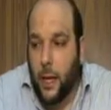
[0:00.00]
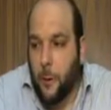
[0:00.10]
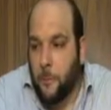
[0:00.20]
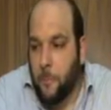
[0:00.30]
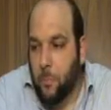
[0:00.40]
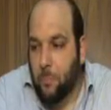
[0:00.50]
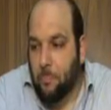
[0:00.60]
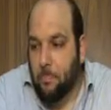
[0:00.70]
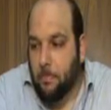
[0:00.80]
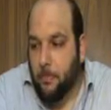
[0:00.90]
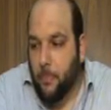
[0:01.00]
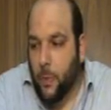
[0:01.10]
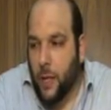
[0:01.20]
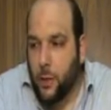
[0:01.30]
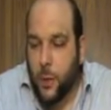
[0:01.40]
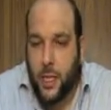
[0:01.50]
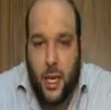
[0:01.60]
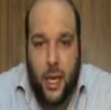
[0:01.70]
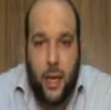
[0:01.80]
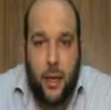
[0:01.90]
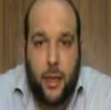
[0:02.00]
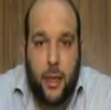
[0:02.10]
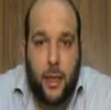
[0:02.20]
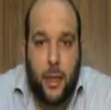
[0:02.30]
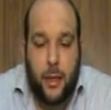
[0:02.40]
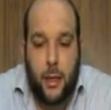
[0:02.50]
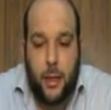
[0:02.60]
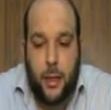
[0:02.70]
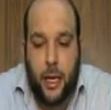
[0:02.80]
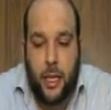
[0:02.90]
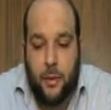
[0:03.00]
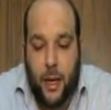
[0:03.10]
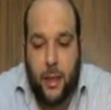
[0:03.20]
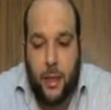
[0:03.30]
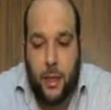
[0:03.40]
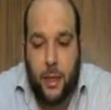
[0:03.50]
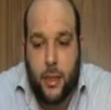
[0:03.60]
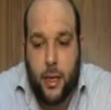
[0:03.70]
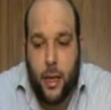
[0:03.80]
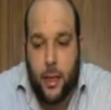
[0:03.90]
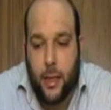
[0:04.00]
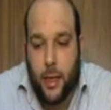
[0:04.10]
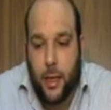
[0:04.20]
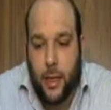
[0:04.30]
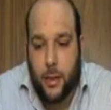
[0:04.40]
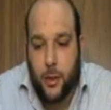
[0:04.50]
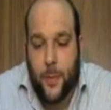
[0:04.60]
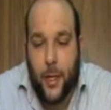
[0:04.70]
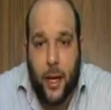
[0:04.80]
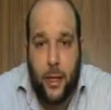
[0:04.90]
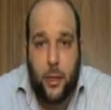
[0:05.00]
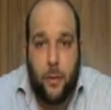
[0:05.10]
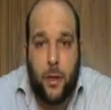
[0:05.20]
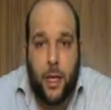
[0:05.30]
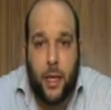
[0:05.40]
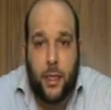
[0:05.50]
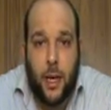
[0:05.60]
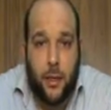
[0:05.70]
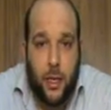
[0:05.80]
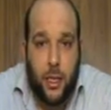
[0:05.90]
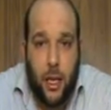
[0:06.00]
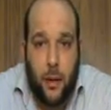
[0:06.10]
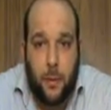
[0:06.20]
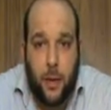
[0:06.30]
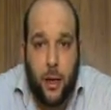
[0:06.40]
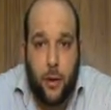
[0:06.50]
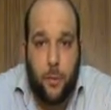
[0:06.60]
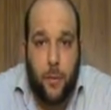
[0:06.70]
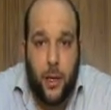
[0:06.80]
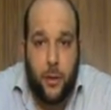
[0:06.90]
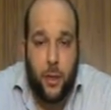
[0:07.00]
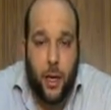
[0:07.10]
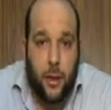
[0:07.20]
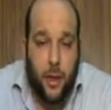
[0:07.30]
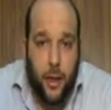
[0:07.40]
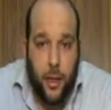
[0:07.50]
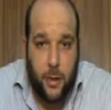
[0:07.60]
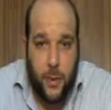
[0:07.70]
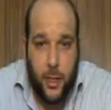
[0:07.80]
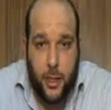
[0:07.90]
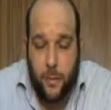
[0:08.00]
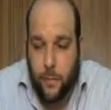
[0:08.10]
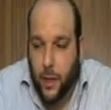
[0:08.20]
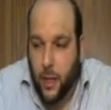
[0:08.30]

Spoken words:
Now, so we see here the advantage and the superiority of the hexagonal shape compared to the other arrangements.